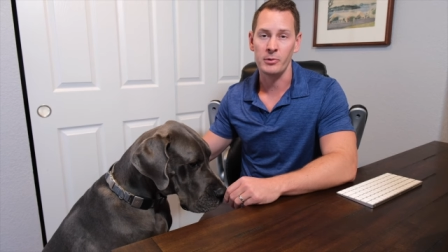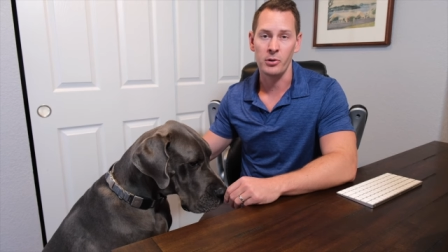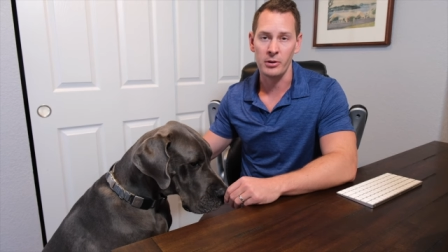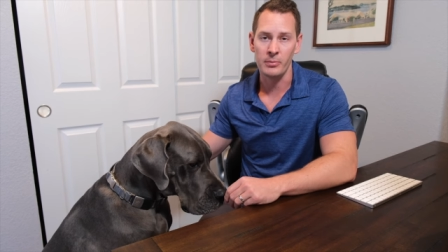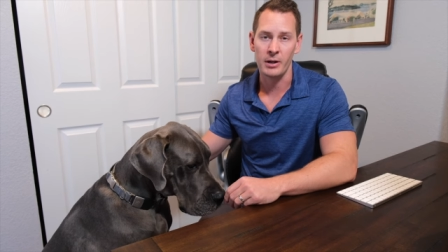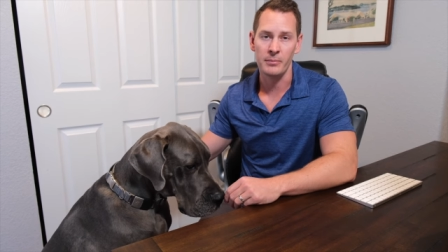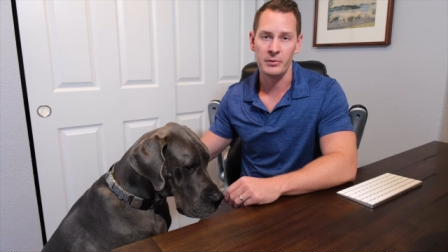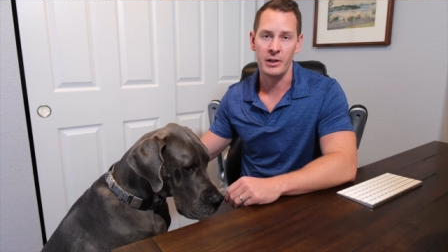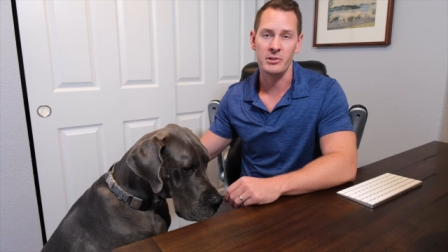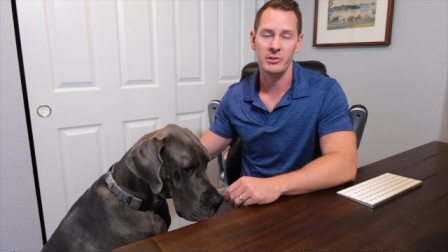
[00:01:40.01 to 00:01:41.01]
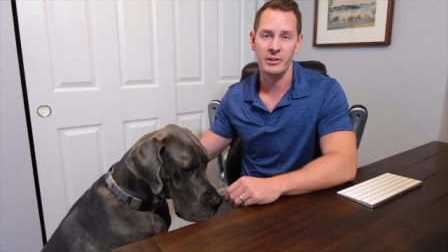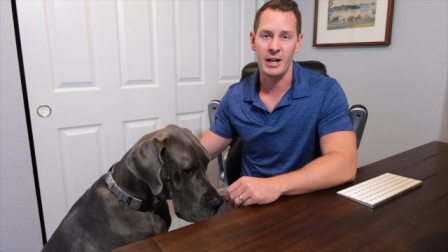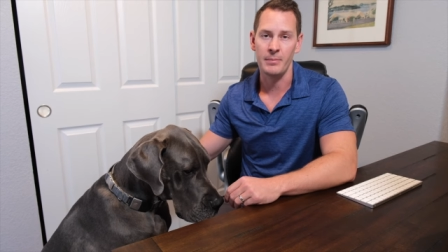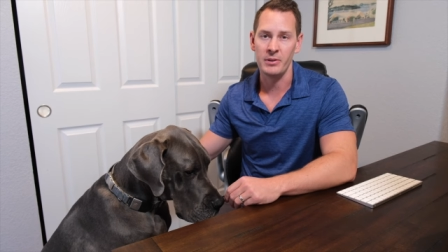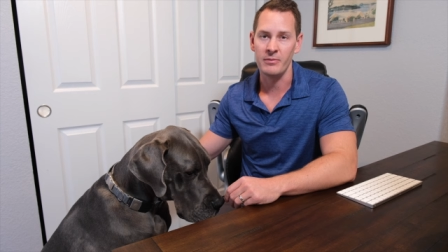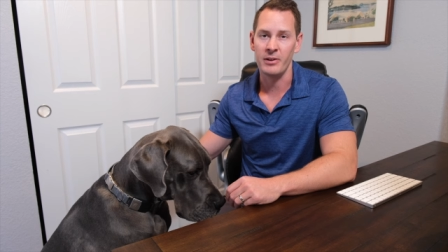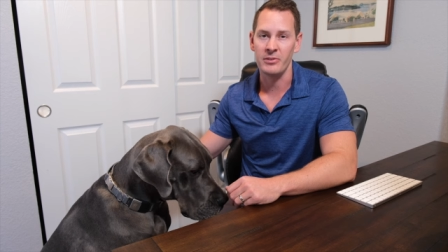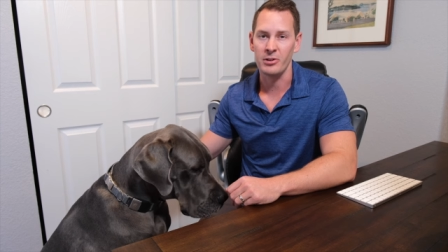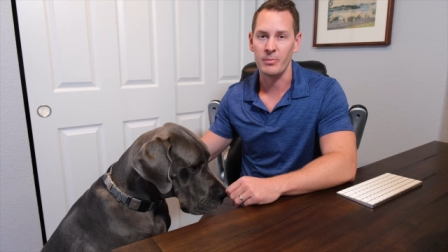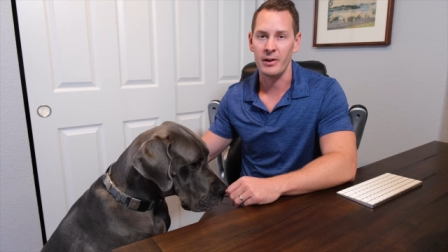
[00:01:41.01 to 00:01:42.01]
could potentially happen in the event
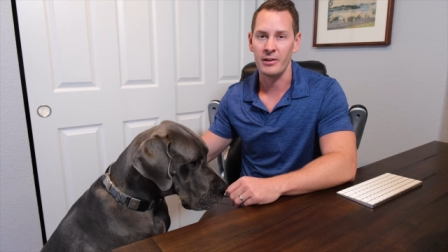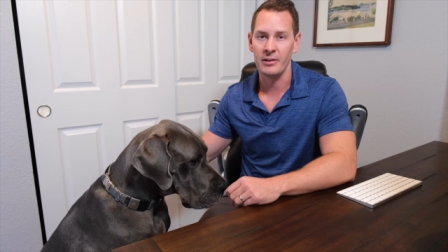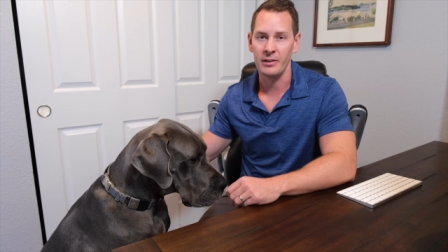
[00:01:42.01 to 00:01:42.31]
that your pet